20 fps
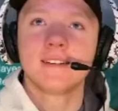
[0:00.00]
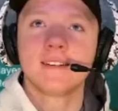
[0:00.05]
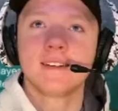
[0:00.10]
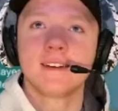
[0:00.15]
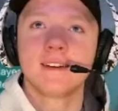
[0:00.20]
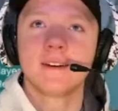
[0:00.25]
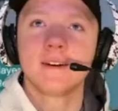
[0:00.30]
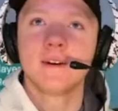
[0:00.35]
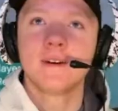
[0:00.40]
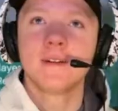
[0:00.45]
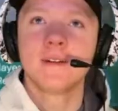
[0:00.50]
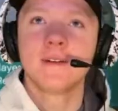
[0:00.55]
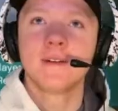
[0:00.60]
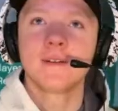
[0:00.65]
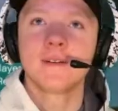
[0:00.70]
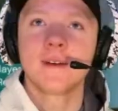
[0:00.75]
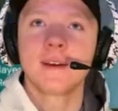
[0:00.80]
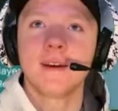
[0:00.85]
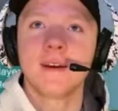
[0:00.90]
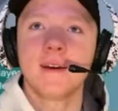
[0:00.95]
Get out of
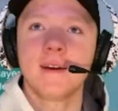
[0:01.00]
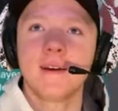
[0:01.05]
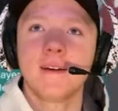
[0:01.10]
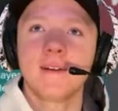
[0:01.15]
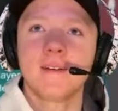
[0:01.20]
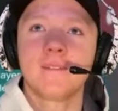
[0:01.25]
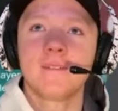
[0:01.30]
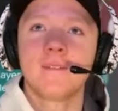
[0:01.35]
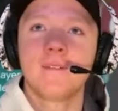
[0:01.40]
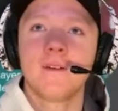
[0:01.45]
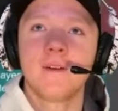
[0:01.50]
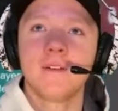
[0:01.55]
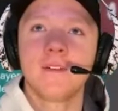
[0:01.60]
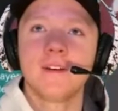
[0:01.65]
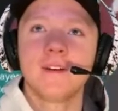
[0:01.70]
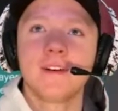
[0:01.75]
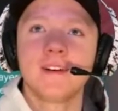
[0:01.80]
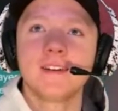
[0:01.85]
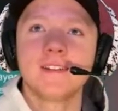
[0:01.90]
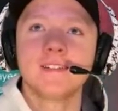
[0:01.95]
your car! Oh,
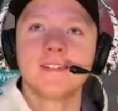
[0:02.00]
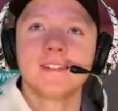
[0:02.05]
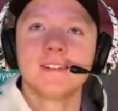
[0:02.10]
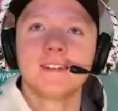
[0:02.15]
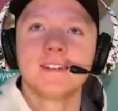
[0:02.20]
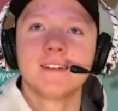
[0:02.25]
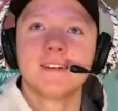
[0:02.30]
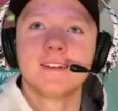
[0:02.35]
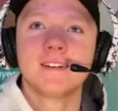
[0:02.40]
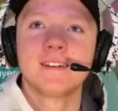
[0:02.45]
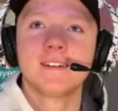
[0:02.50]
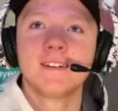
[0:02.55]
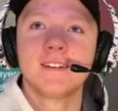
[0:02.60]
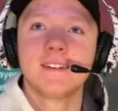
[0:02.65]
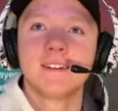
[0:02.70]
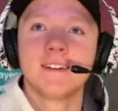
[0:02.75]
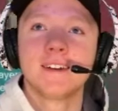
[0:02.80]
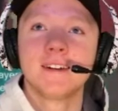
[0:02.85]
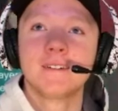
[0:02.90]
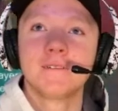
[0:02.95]
there he is!
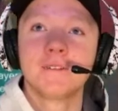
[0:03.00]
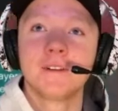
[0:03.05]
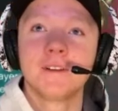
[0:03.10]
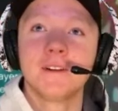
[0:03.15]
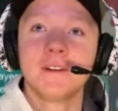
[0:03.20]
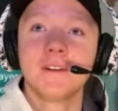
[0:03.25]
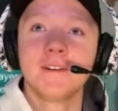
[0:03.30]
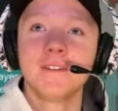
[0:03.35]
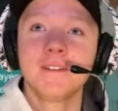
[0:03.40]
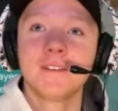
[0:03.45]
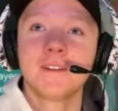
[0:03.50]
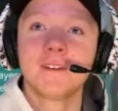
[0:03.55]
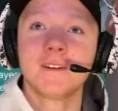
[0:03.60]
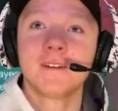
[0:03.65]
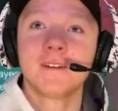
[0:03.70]
Will he do it?